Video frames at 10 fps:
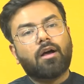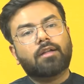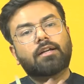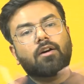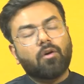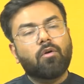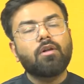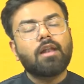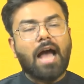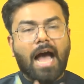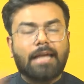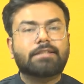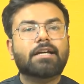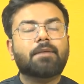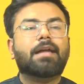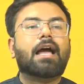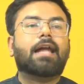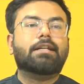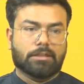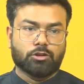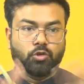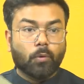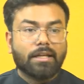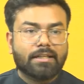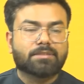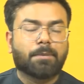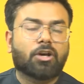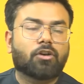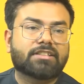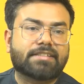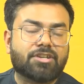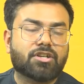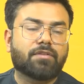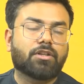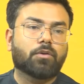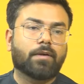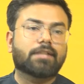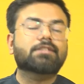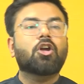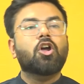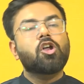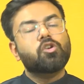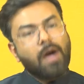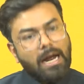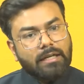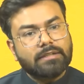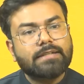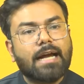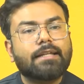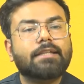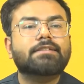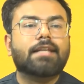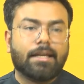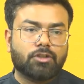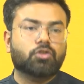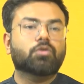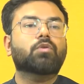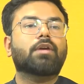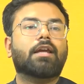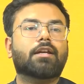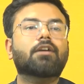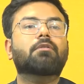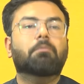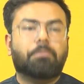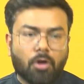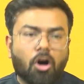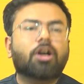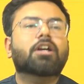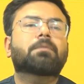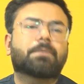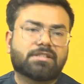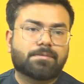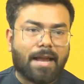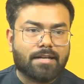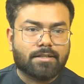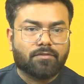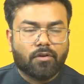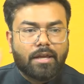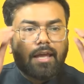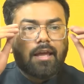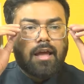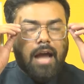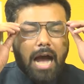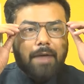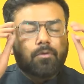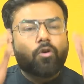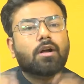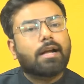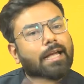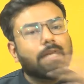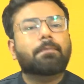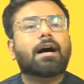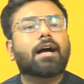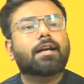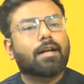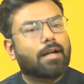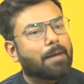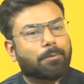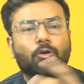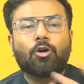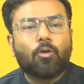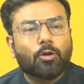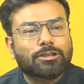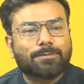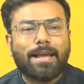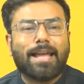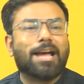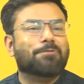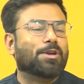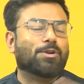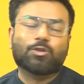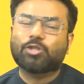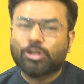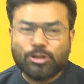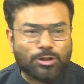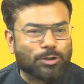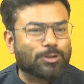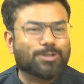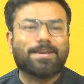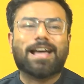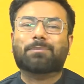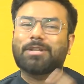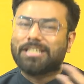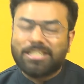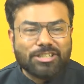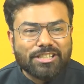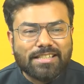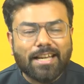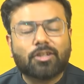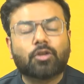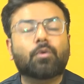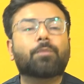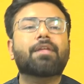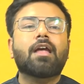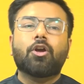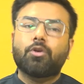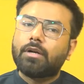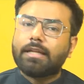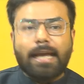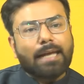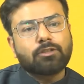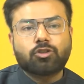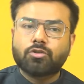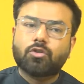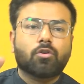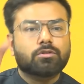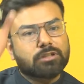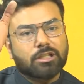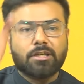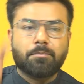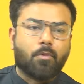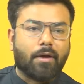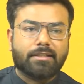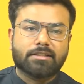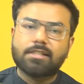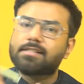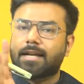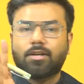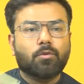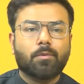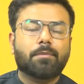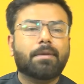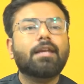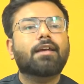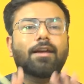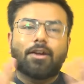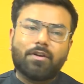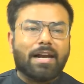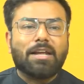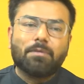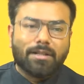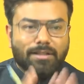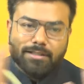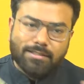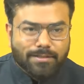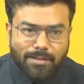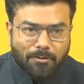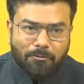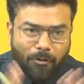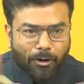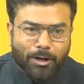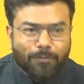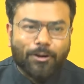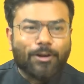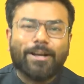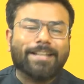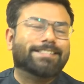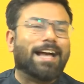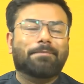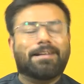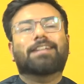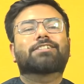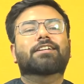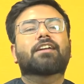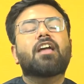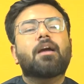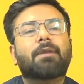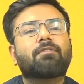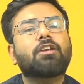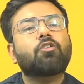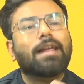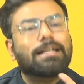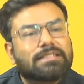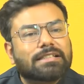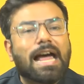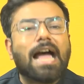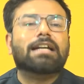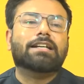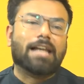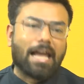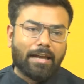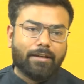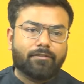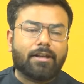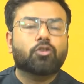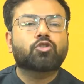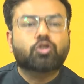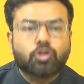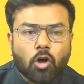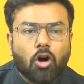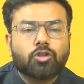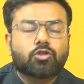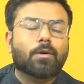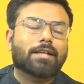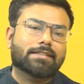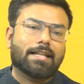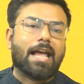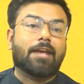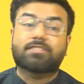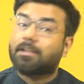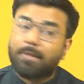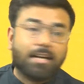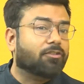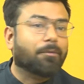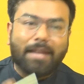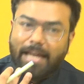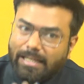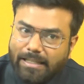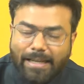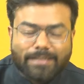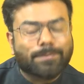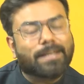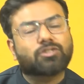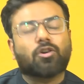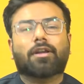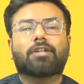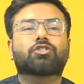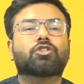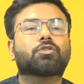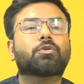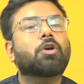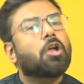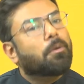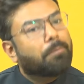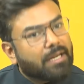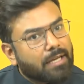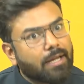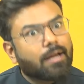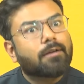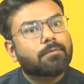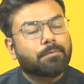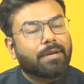the whole idea behind doing this particular session with you is to understand this issue in a broader perspective. Okay, aapko kai baar aapko notes mein, aapke coaching institutes mein, aapke teachers ke through, you'll get to know certain pointers and you will be ready with this fodder for your examination. But when you interact live, when you talk to us live, somebody from the Indian Express talking to you, bringing to